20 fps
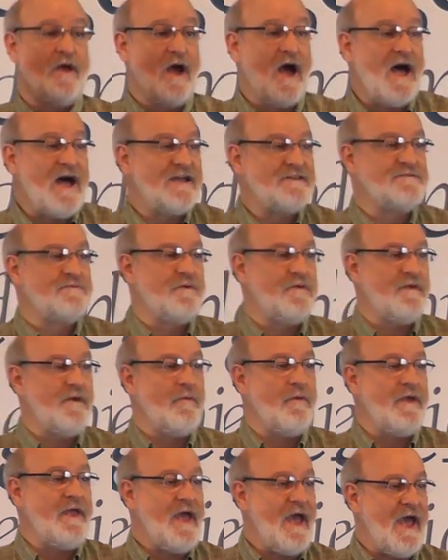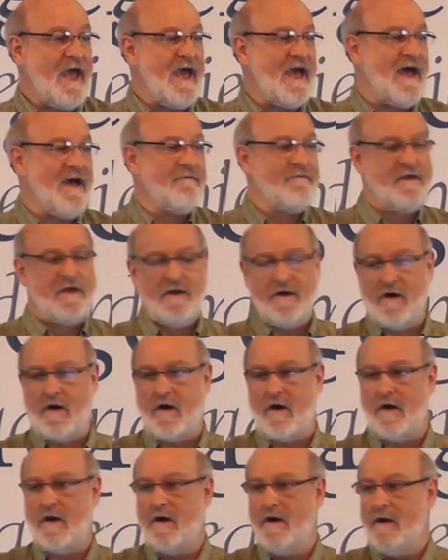the gospel that we have in
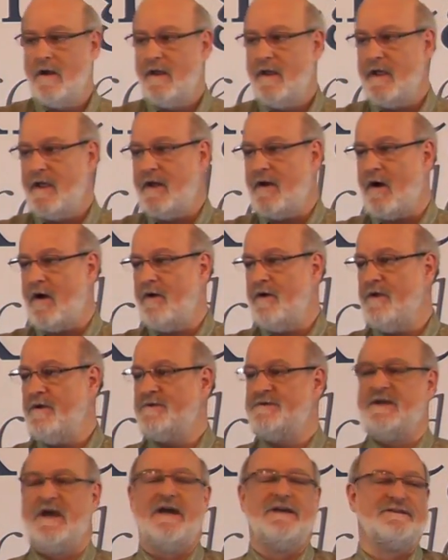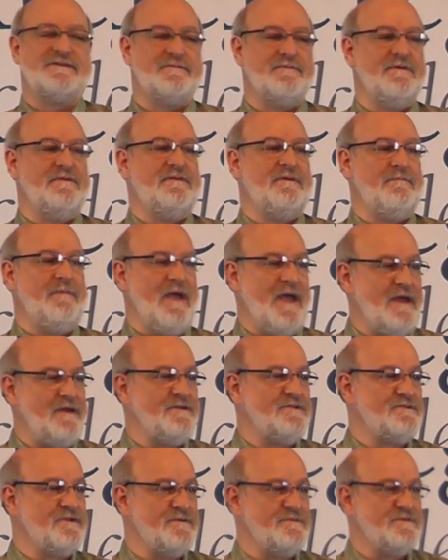our, in our New Testament, the
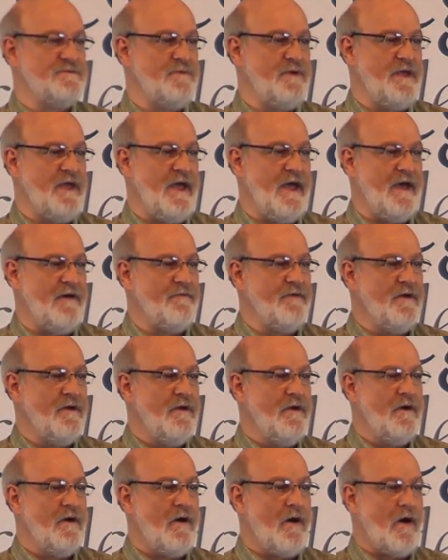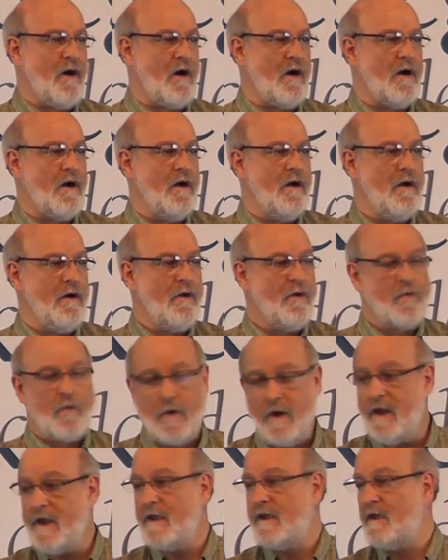manuscripts that we have, are
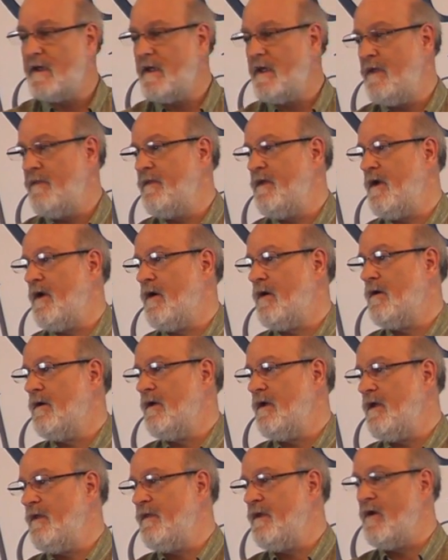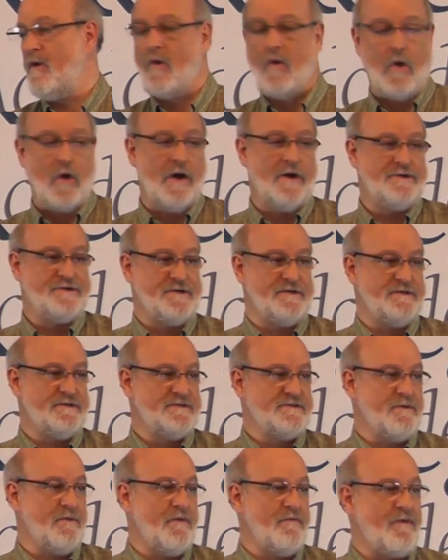Greek in their, in their origin.
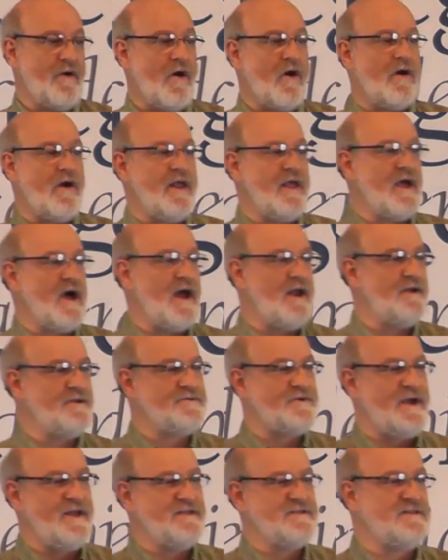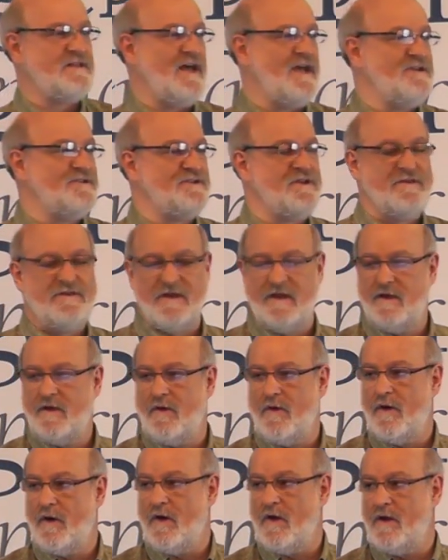So we've already got a translation thing
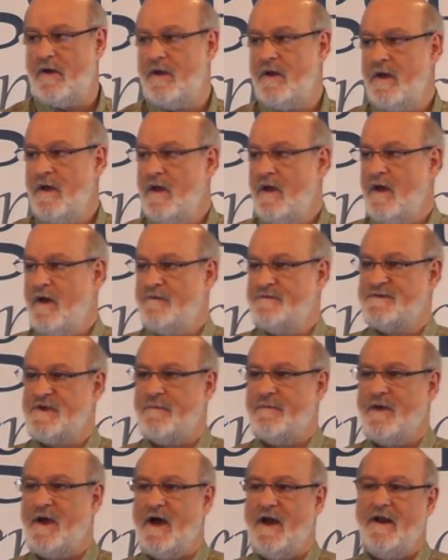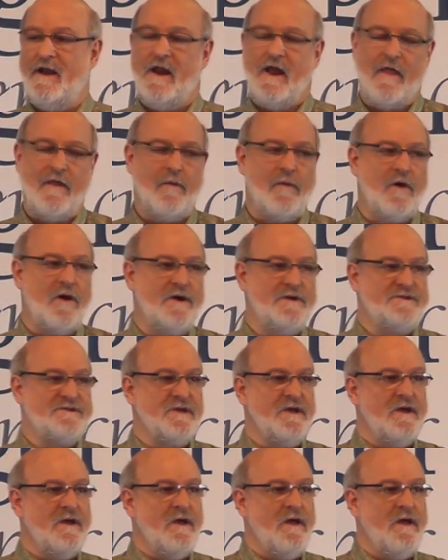going on of some kind. In other words,